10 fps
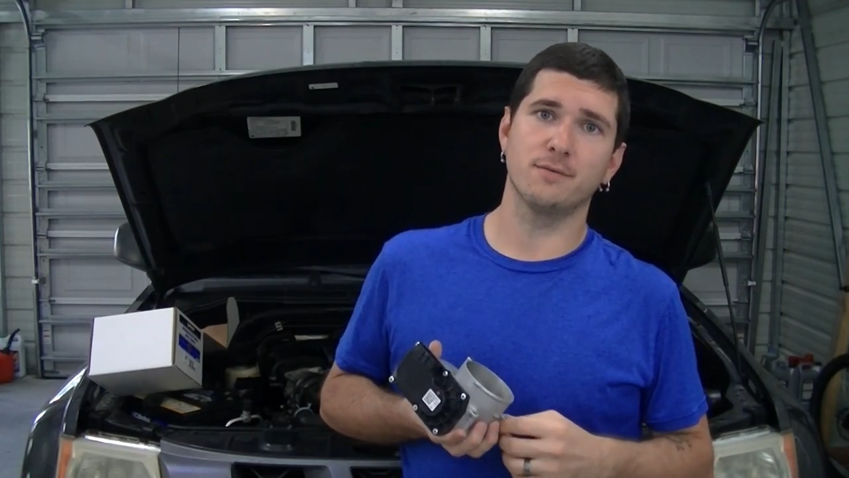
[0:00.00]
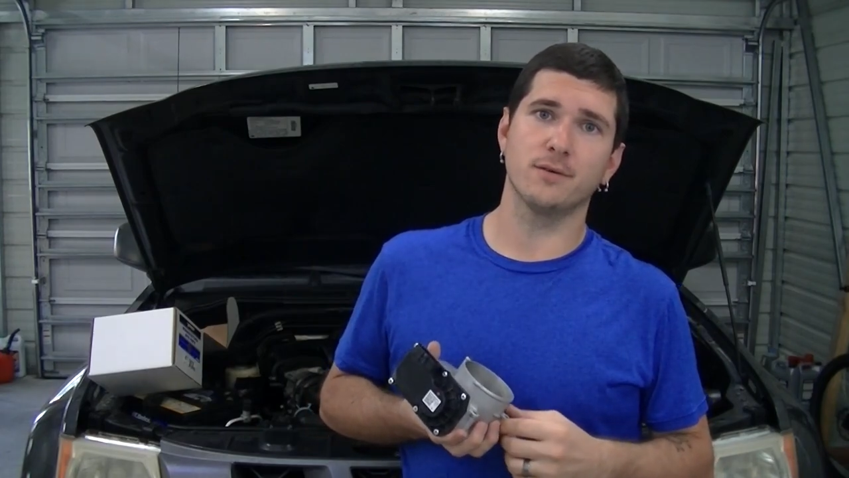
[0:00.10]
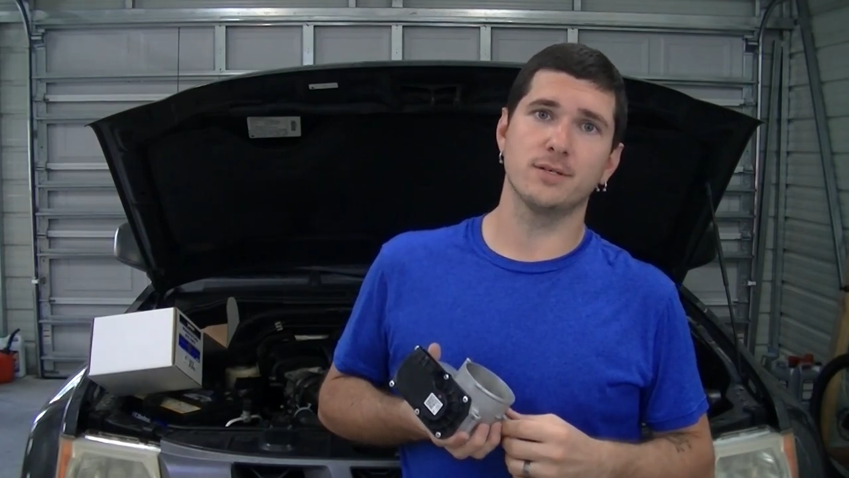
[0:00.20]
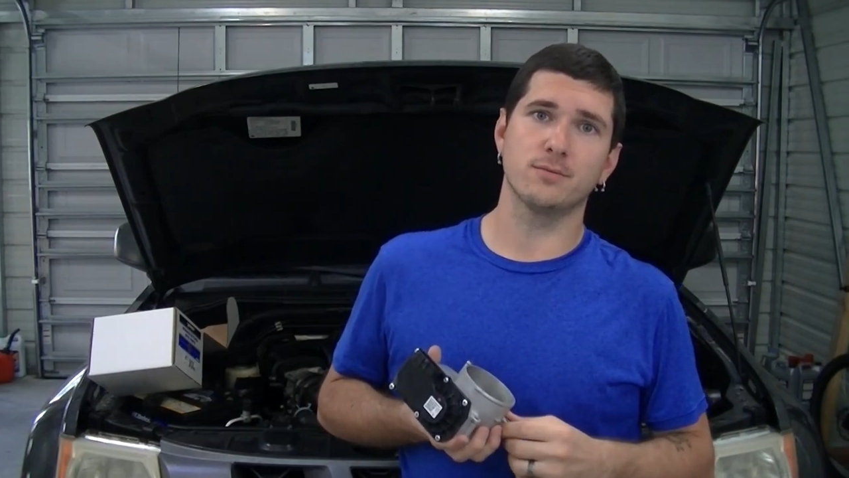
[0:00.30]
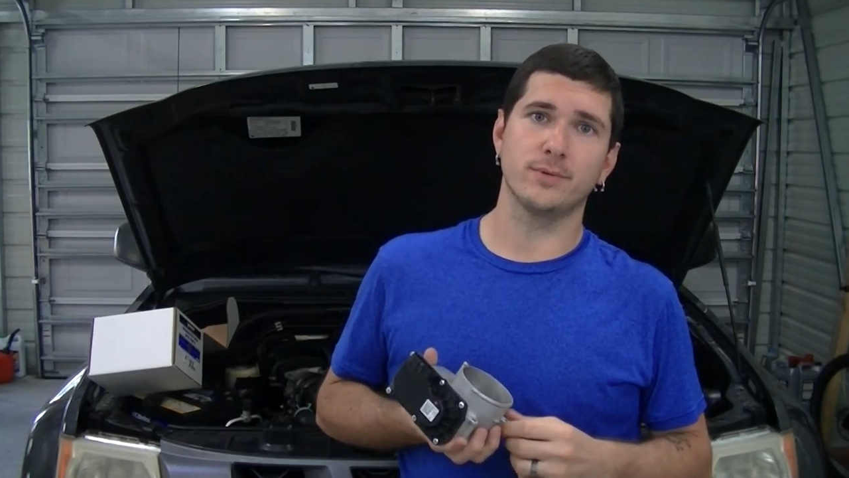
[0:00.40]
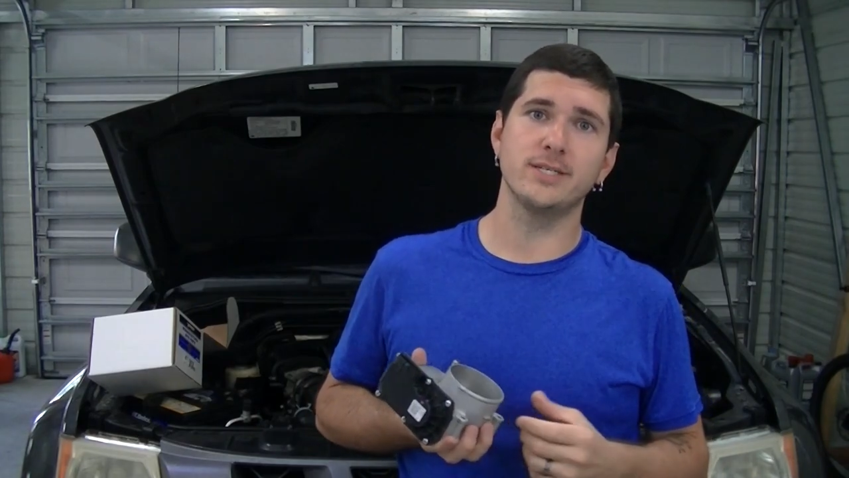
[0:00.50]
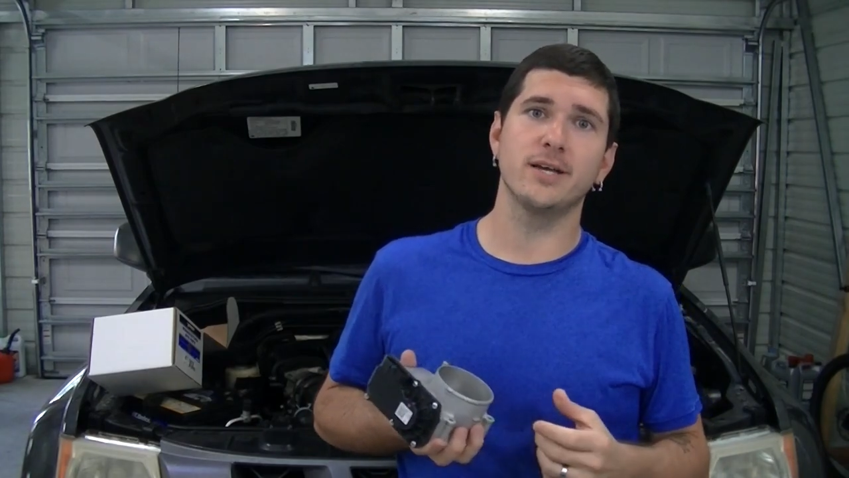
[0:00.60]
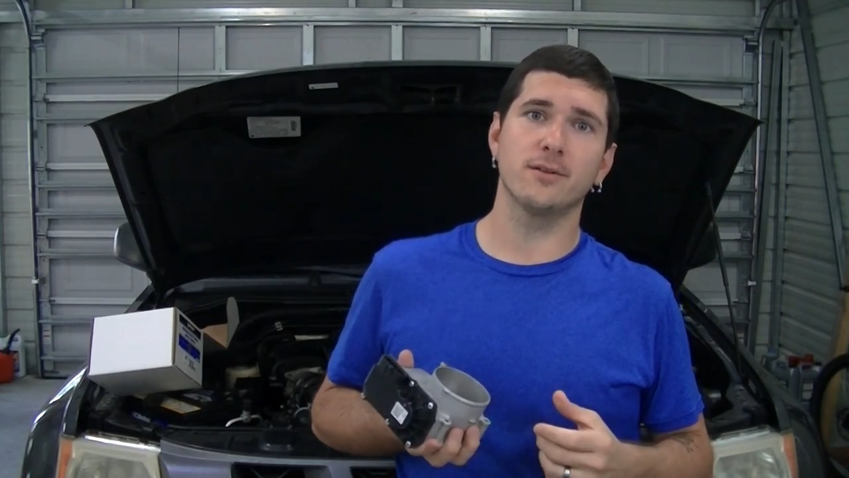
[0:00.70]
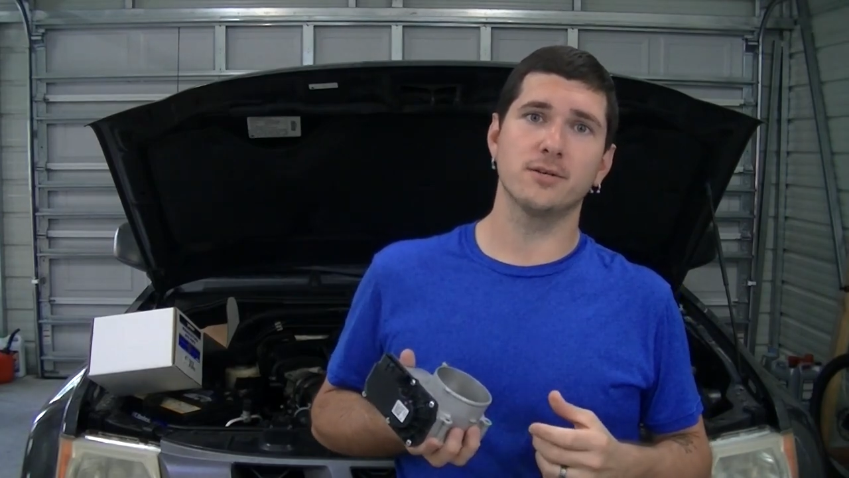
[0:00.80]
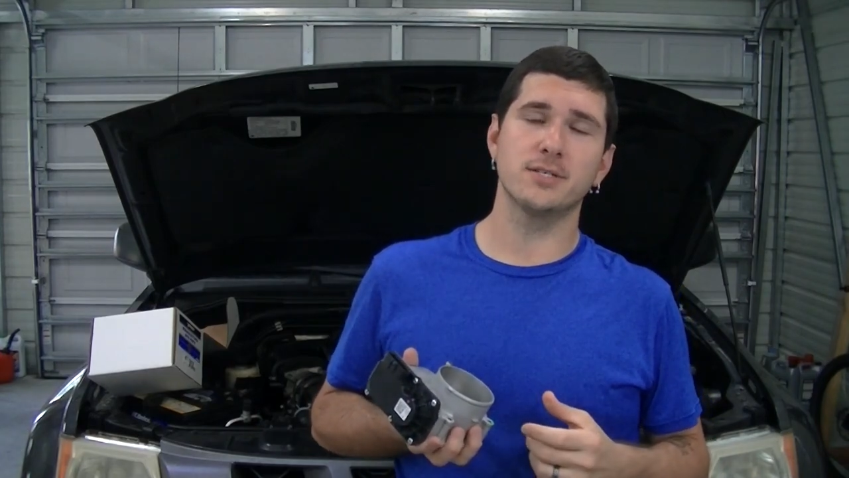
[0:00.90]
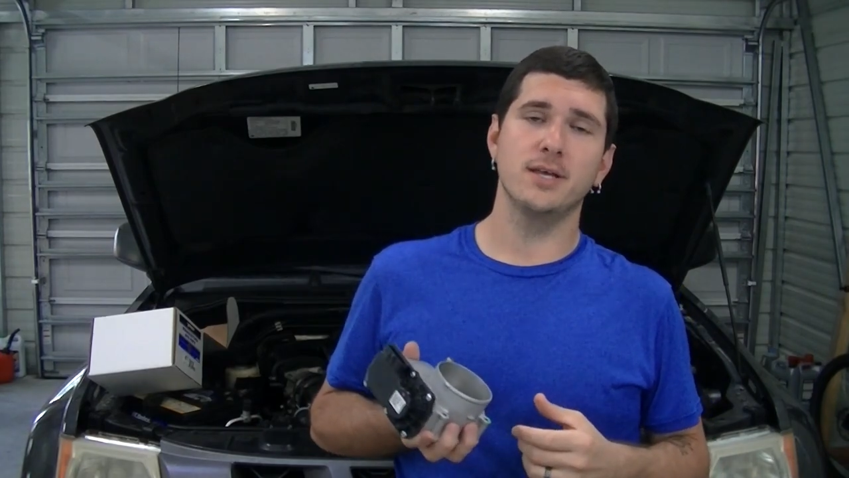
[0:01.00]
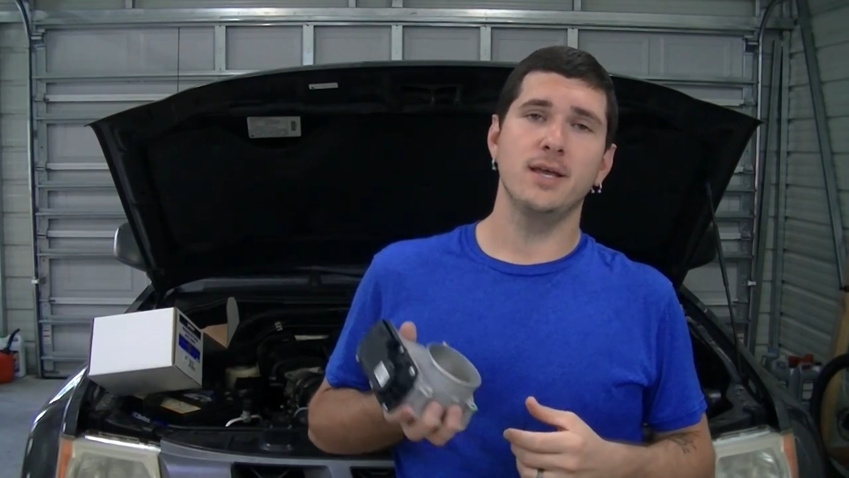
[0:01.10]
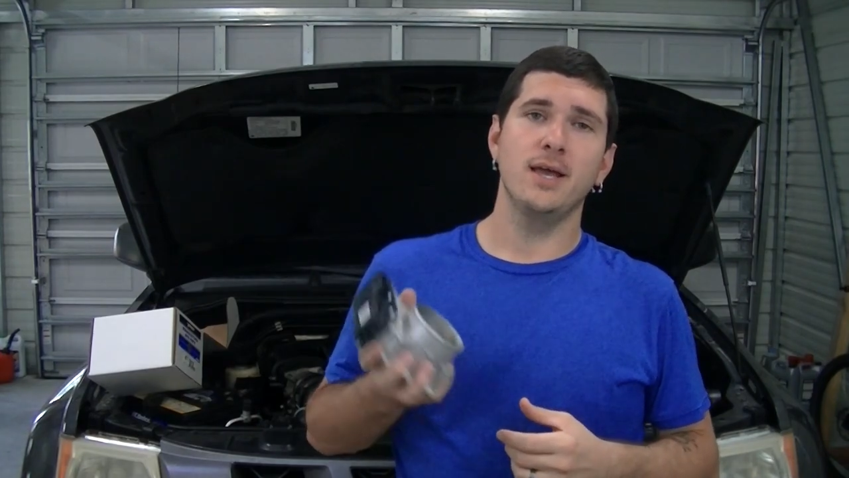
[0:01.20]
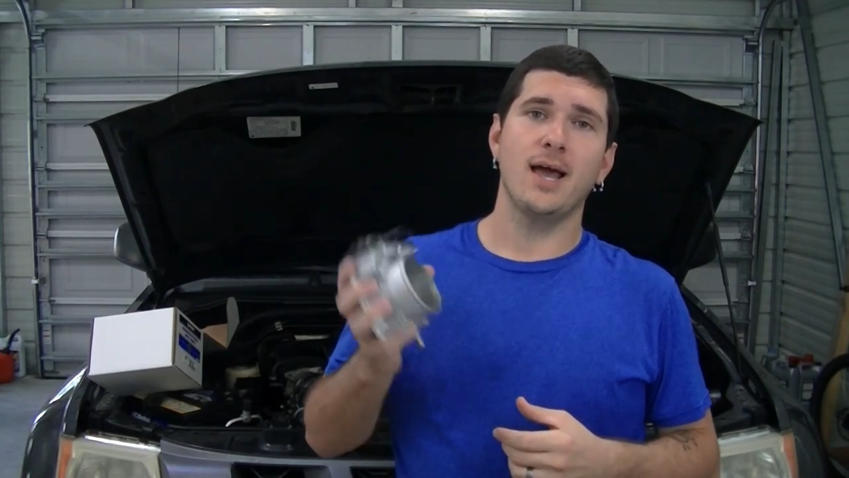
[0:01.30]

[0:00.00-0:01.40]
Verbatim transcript: different retailers.